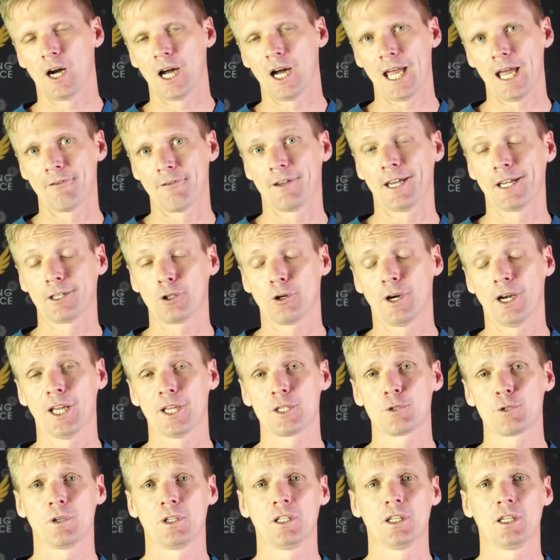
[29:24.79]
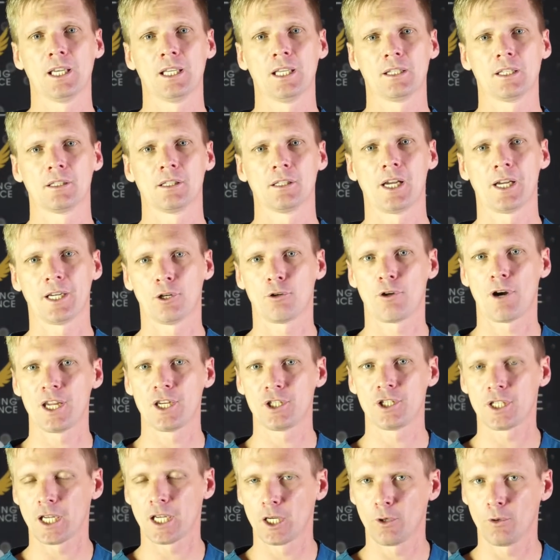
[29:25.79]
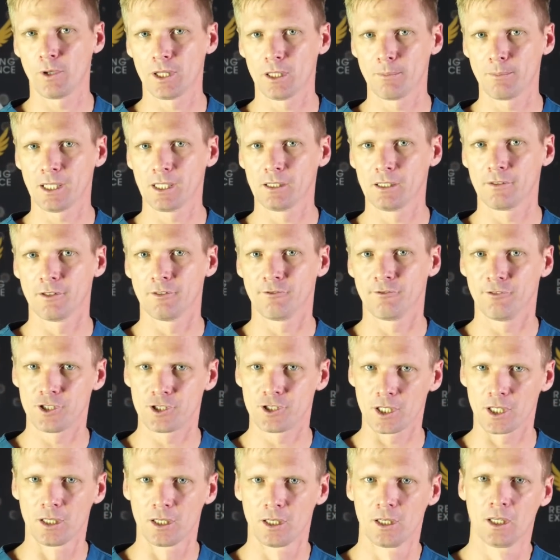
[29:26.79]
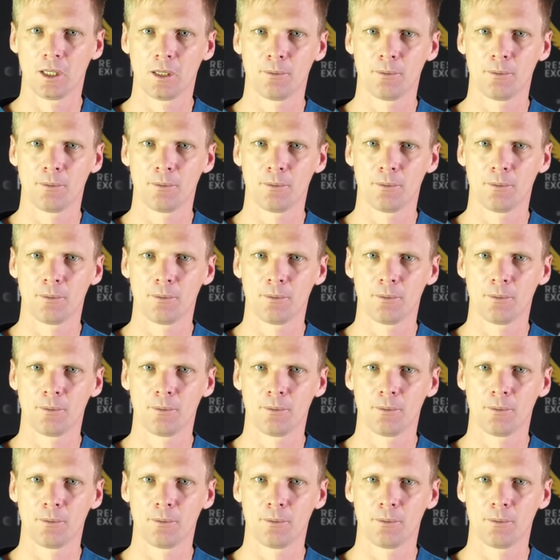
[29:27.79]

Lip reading: I have had crowns where you get the grey shadow in the middle of the fissure